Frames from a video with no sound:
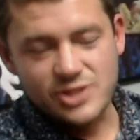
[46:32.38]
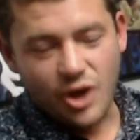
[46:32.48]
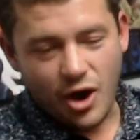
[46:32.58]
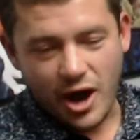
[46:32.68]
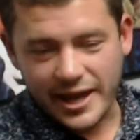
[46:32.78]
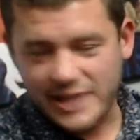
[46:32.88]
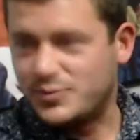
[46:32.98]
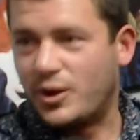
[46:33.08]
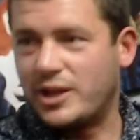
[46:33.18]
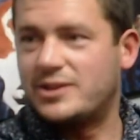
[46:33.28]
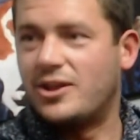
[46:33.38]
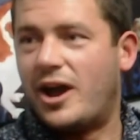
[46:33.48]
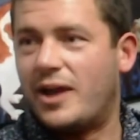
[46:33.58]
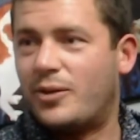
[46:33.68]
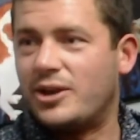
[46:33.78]
not, I guess, what he's
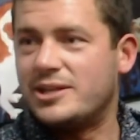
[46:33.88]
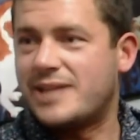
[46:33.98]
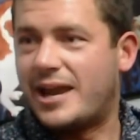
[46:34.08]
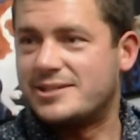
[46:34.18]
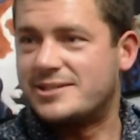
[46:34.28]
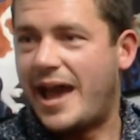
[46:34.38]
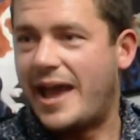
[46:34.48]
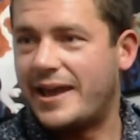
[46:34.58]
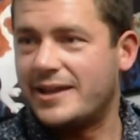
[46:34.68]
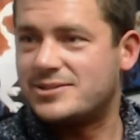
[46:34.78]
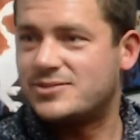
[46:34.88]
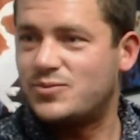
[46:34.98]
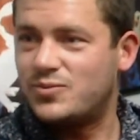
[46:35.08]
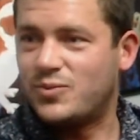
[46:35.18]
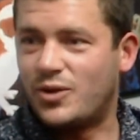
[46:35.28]
going to say.
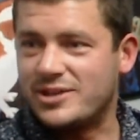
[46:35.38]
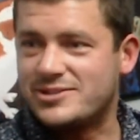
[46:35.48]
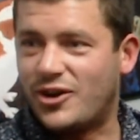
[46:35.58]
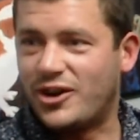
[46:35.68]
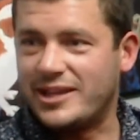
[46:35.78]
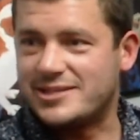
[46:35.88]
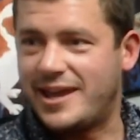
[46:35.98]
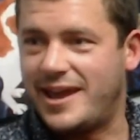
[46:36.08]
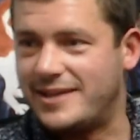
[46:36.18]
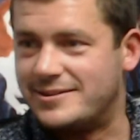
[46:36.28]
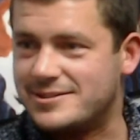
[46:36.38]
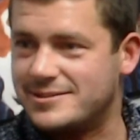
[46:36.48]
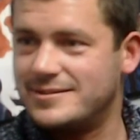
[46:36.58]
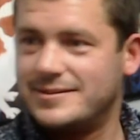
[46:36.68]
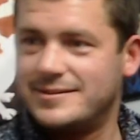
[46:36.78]
It's what he's got in his hands.